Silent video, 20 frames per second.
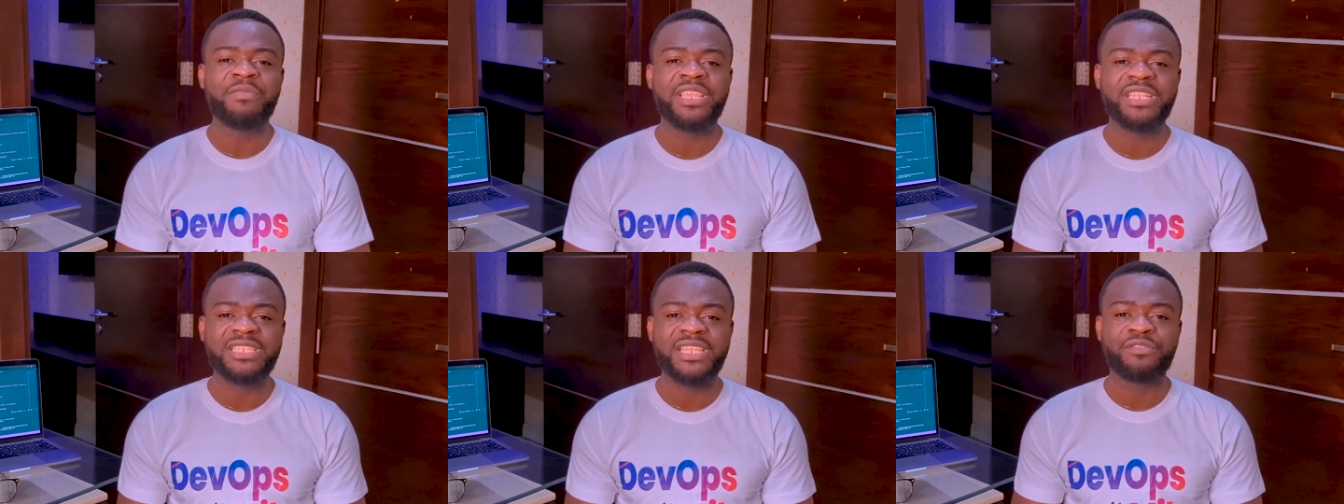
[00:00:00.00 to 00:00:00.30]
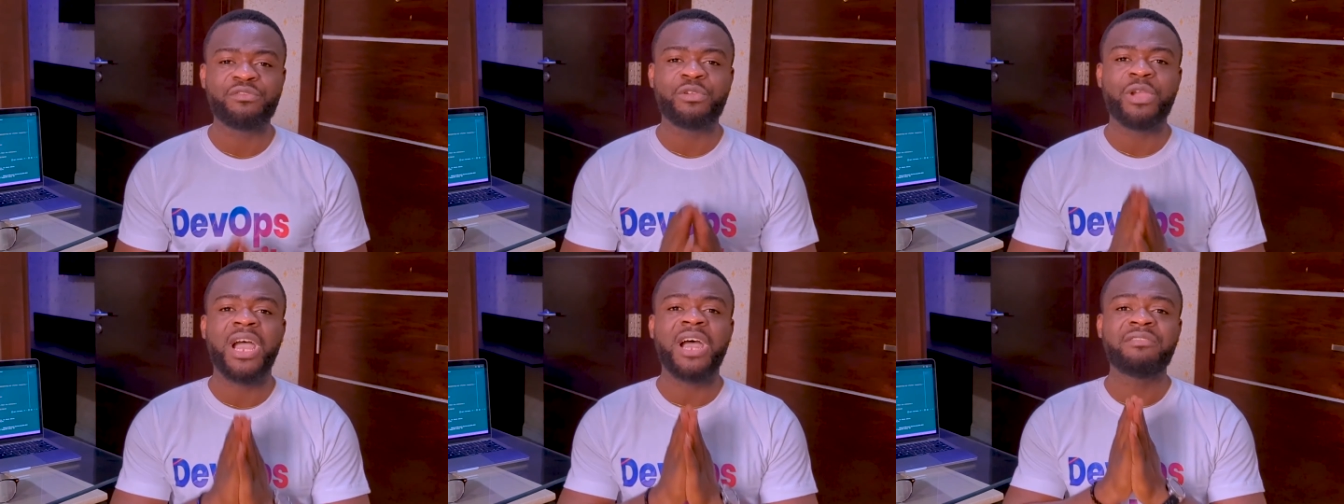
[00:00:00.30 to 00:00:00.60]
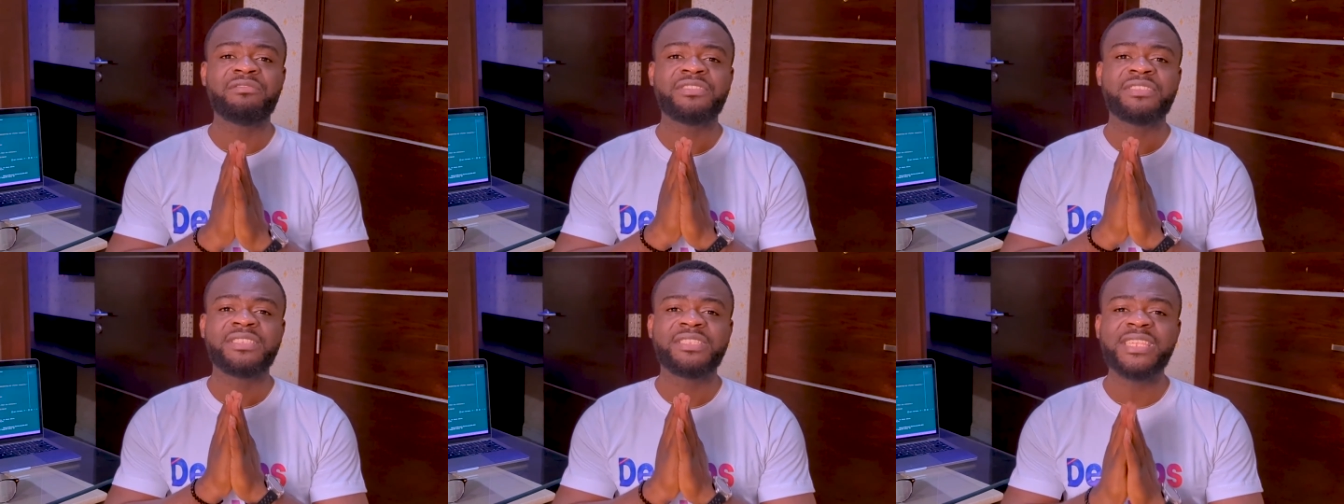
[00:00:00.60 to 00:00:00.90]
means if you
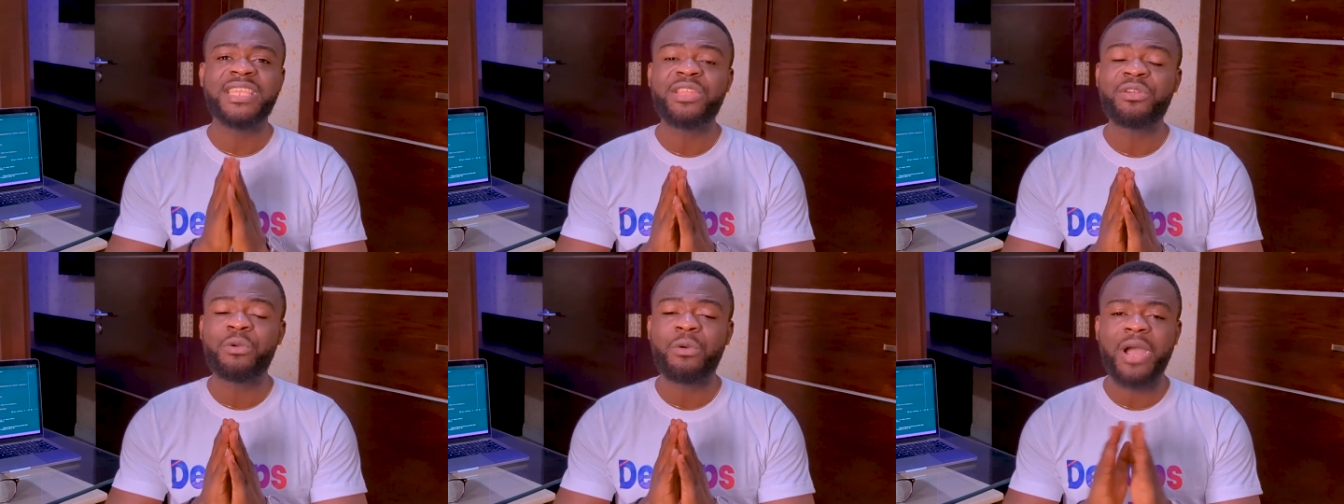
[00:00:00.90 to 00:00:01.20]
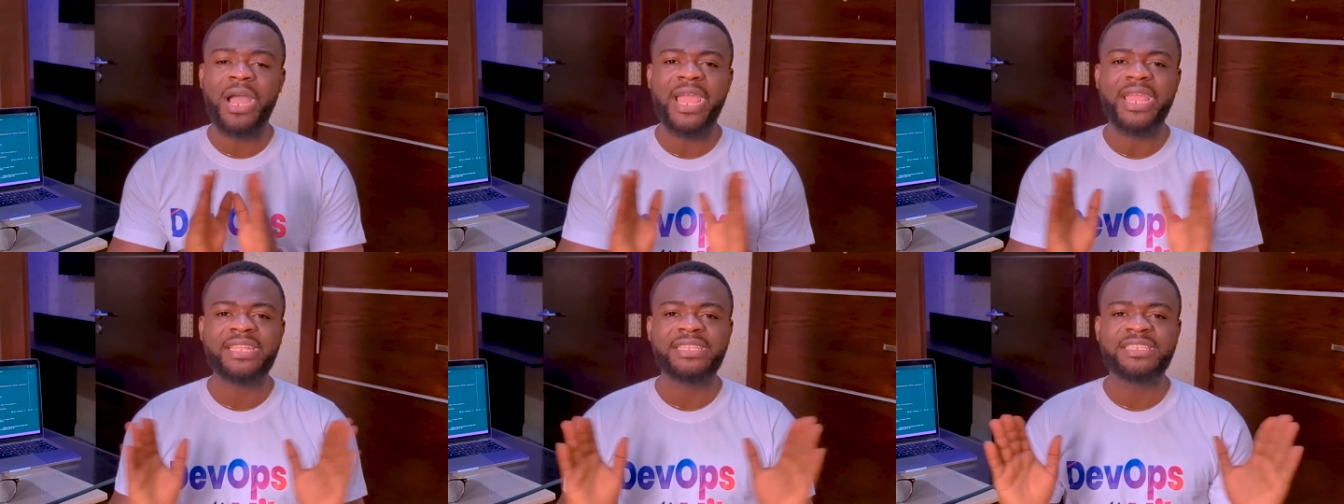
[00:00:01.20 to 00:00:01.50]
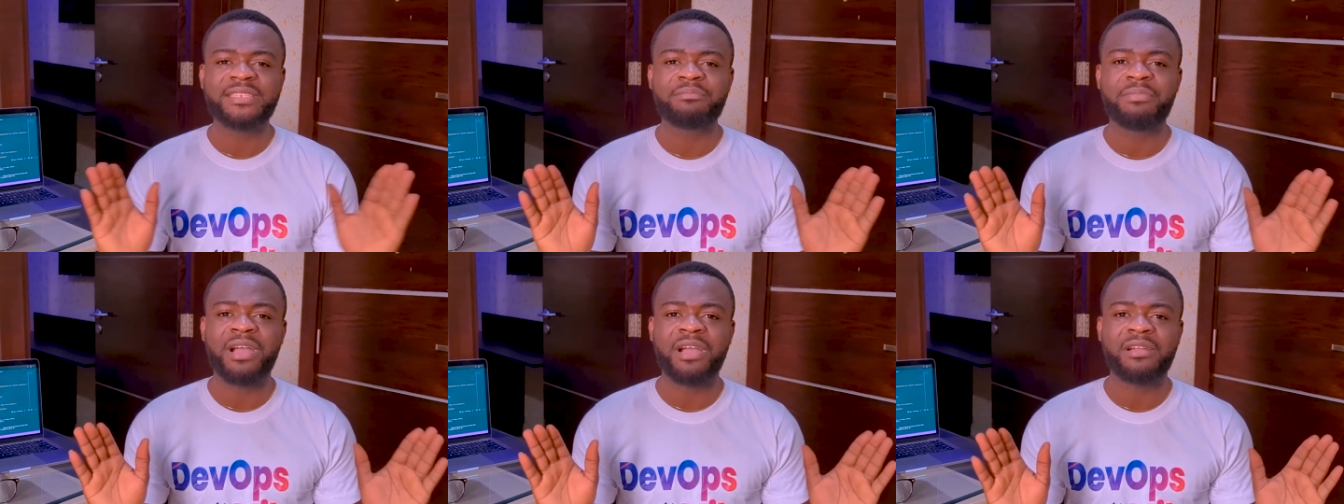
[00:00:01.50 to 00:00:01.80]
have zero I
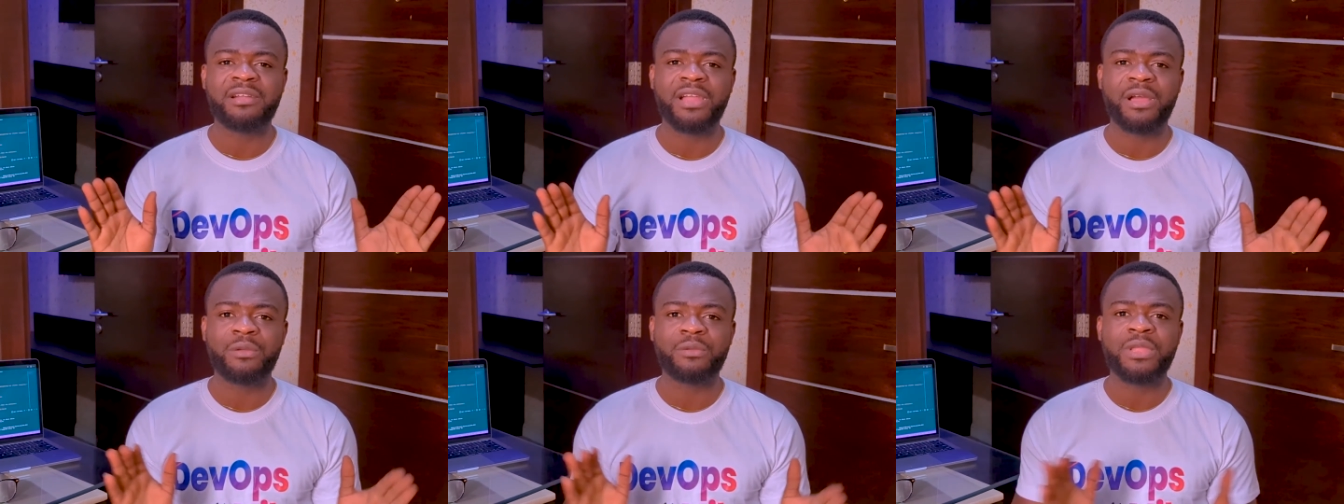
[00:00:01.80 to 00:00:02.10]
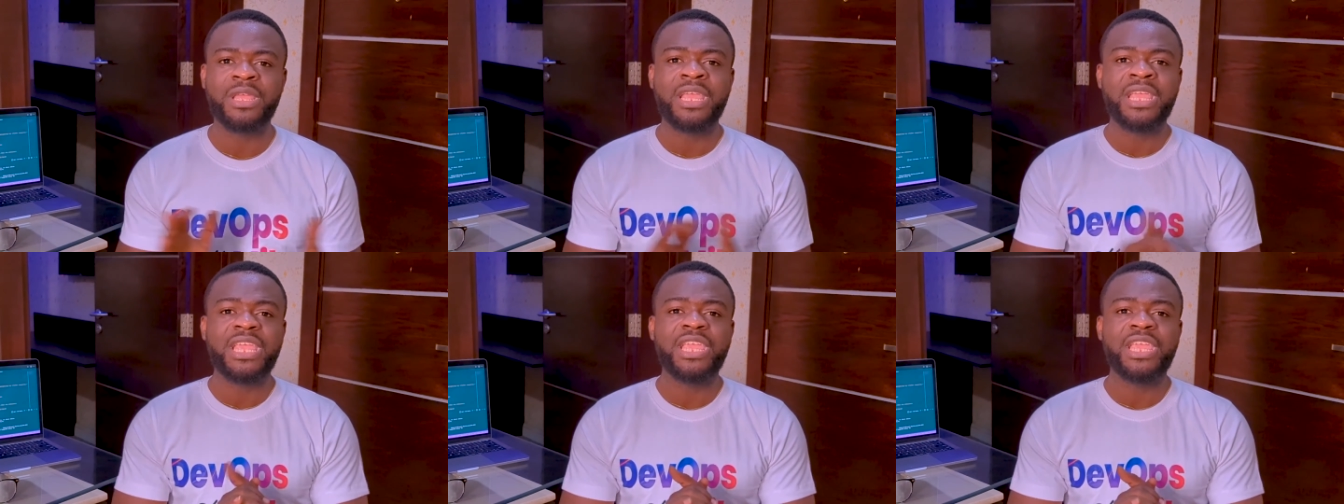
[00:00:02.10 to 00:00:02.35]
T background,